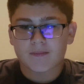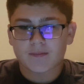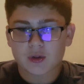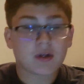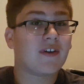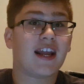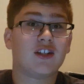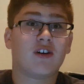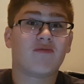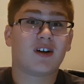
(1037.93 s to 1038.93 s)
You still have an
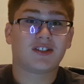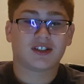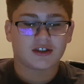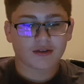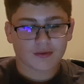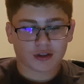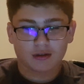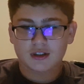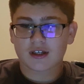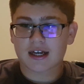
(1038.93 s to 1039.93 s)
A12 processor. You
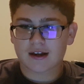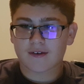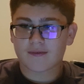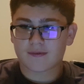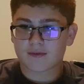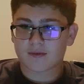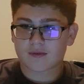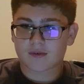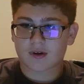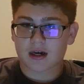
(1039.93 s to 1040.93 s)
still have
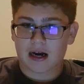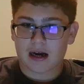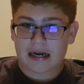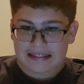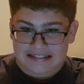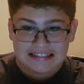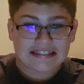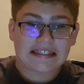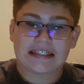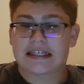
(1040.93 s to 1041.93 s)
a
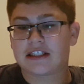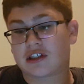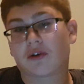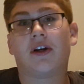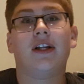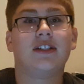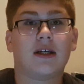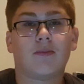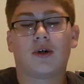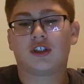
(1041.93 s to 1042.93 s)
decently sized screen. It's
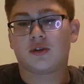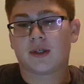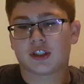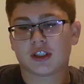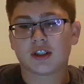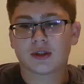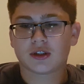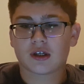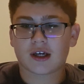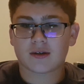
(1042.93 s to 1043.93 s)
10.2 inches, so
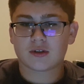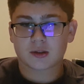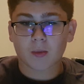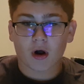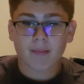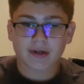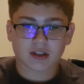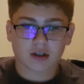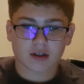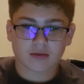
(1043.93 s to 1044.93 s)
it's not small, but
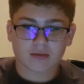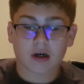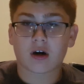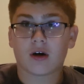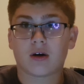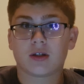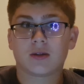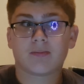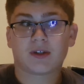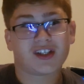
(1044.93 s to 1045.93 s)
it's not
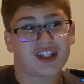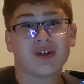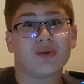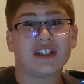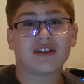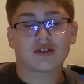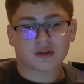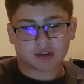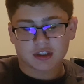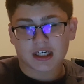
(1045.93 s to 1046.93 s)
huge either.
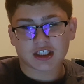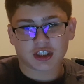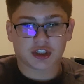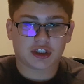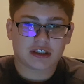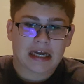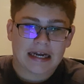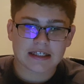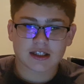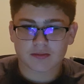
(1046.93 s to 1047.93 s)
So it's actually a good
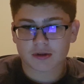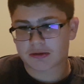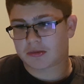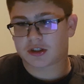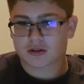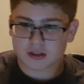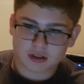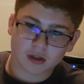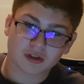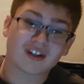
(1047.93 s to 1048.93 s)
size. It's pretty much, it's
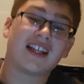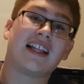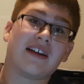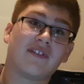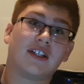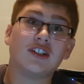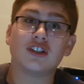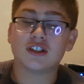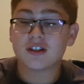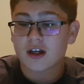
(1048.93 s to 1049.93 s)
close to the 11
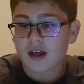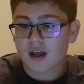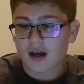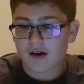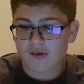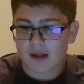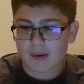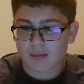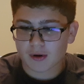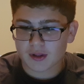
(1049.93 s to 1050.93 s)
inches of an
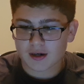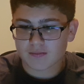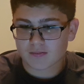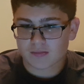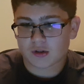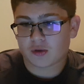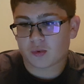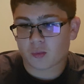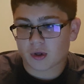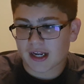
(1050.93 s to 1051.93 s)
iPad Pro that you
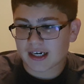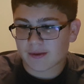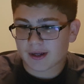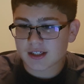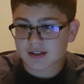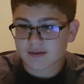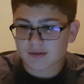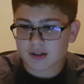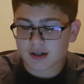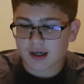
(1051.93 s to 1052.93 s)
would want anyways.
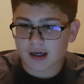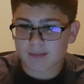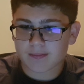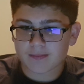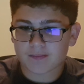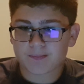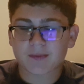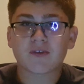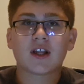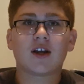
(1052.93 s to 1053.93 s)

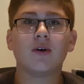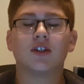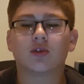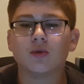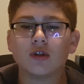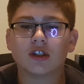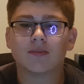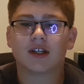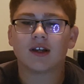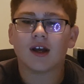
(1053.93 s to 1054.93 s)
But for like going to school or
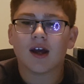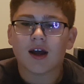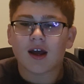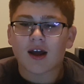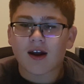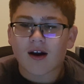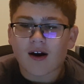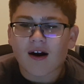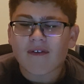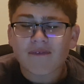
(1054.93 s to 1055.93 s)
something,
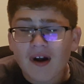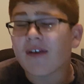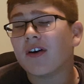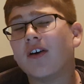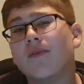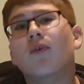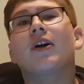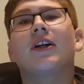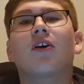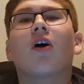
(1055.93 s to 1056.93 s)

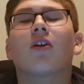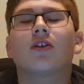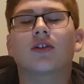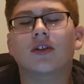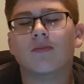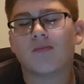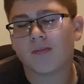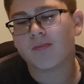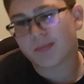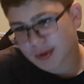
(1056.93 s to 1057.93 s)
$549
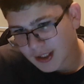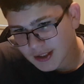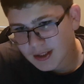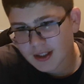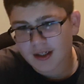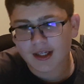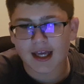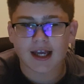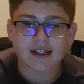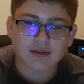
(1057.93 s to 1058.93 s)
plus the
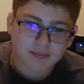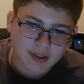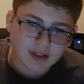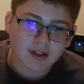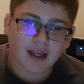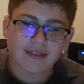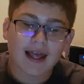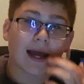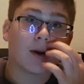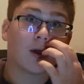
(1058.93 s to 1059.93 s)
case and plus that
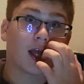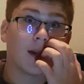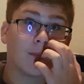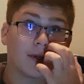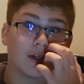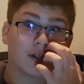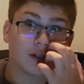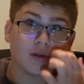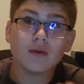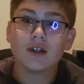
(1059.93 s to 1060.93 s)
and all that, but
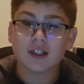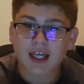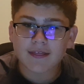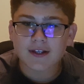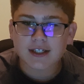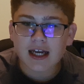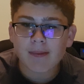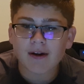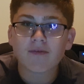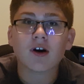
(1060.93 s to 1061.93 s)
you can get this
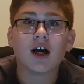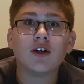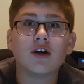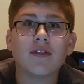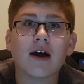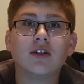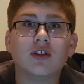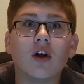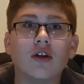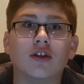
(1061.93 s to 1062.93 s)
iPad for under
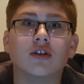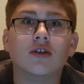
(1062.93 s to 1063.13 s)
$1,000.